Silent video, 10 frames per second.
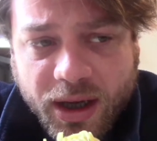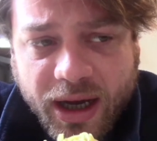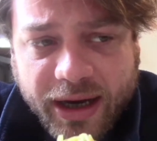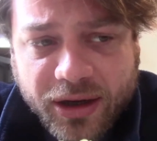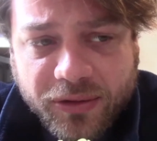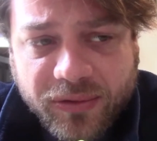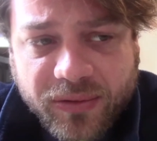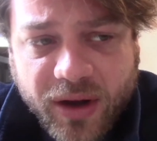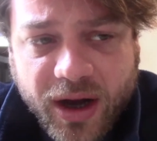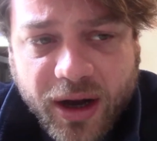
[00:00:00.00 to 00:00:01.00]
kind of
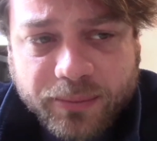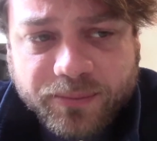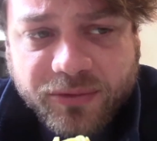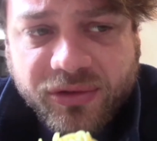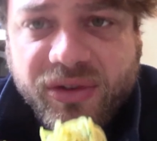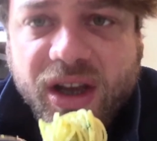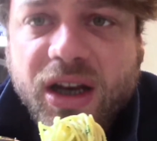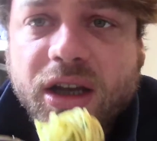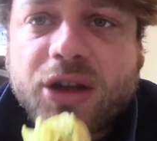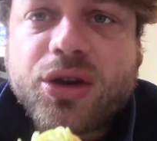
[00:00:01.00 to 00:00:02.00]

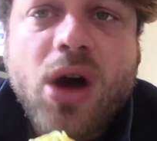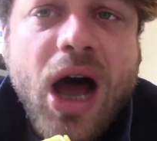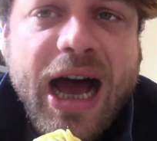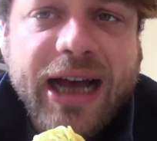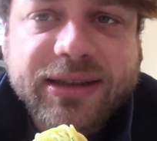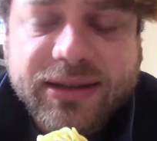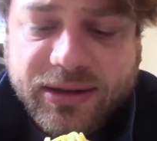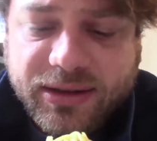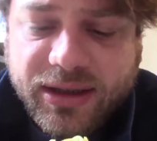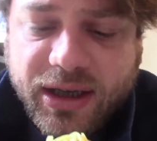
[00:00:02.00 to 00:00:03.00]
feeling you had
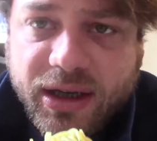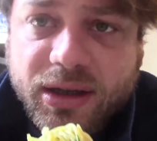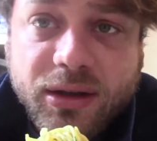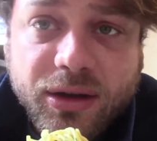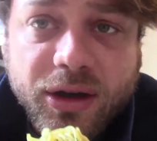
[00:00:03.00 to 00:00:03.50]
seeing the